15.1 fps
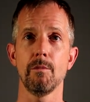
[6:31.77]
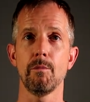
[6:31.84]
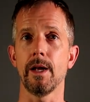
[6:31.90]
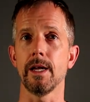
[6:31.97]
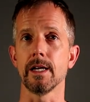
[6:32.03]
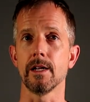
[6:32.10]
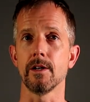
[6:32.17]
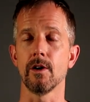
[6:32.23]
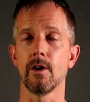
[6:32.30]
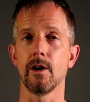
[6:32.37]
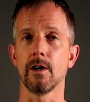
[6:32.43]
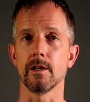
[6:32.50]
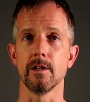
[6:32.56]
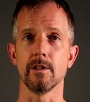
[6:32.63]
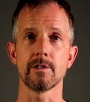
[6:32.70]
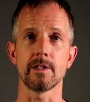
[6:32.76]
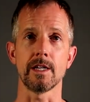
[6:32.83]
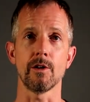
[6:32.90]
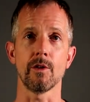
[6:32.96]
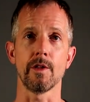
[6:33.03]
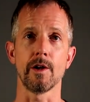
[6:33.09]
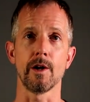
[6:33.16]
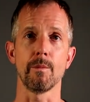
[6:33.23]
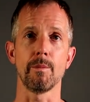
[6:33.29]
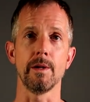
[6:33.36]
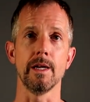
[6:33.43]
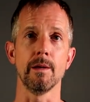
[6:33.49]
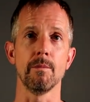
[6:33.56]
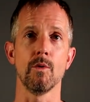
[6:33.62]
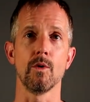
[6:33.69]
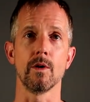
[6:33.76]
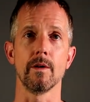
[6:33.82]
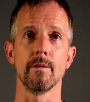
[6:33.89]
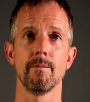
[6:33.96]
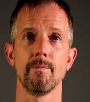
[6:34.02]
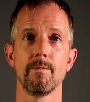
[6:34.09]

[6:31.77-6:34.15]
petting a dog, psychotherapy, and more.